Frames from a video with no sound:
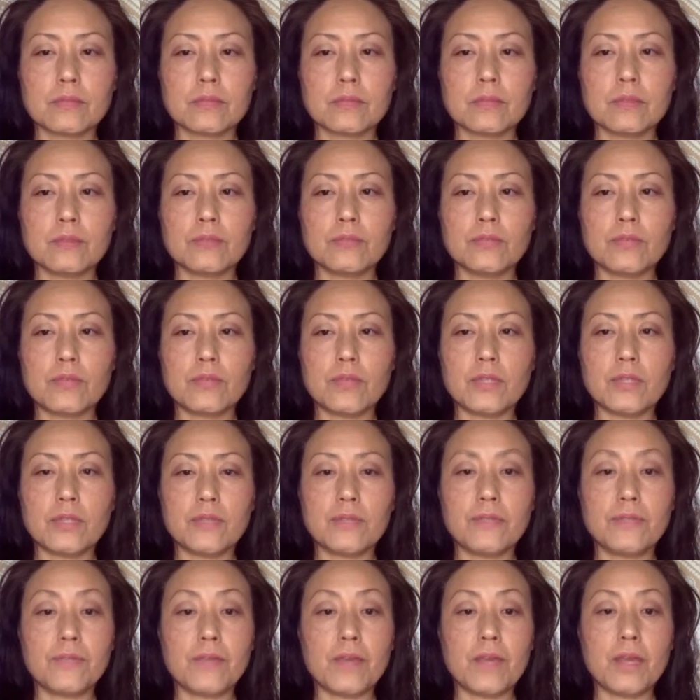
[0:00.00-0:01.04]
if you have any
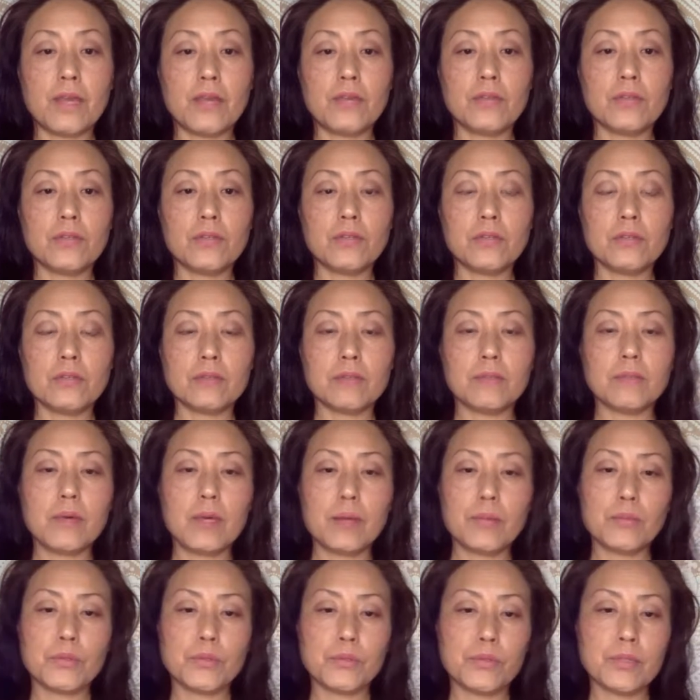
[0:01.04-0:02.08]
favorite
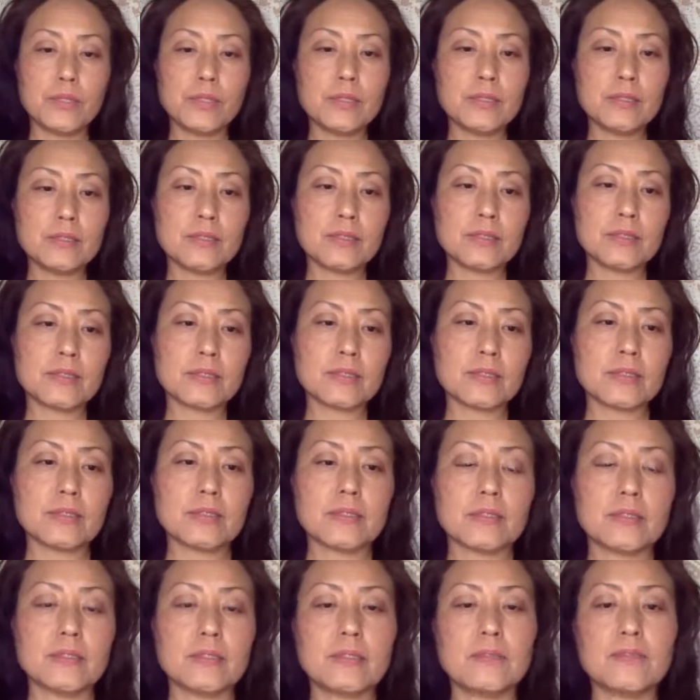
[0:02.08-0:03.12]
memories
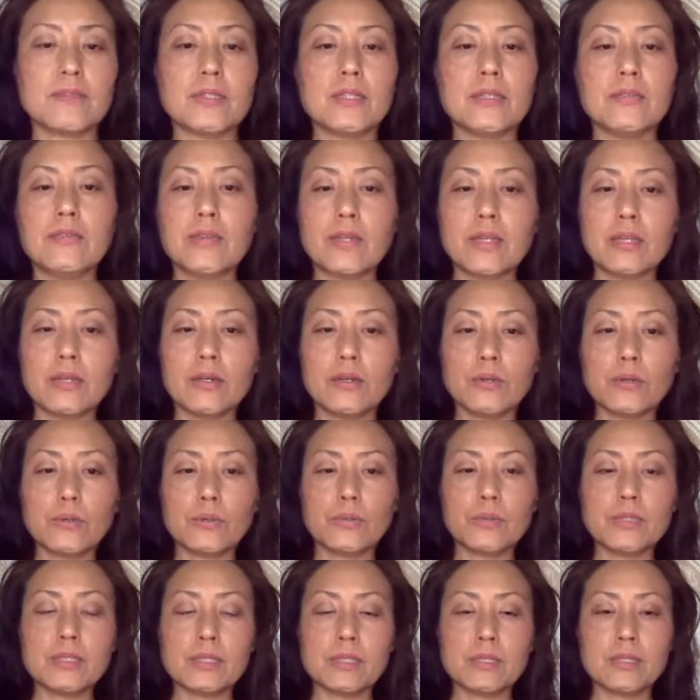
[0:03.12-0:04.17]
of giving or
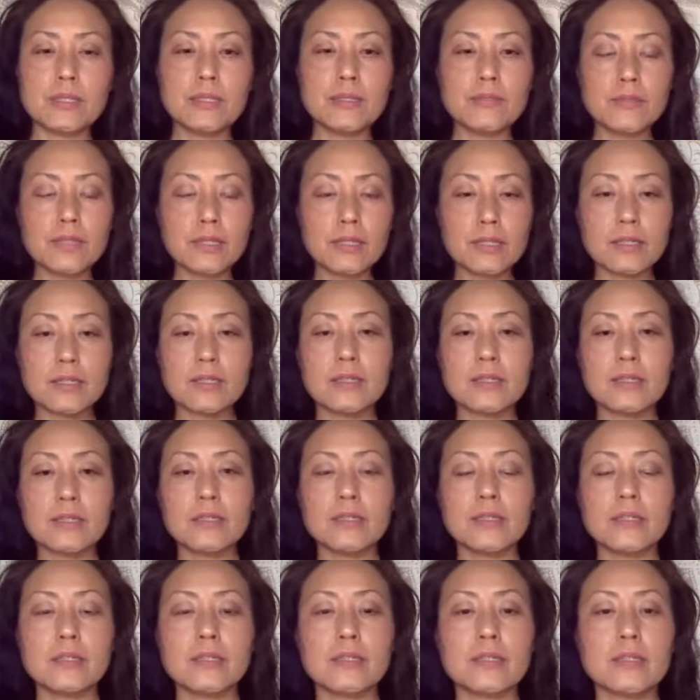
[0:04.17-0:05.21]
receiving,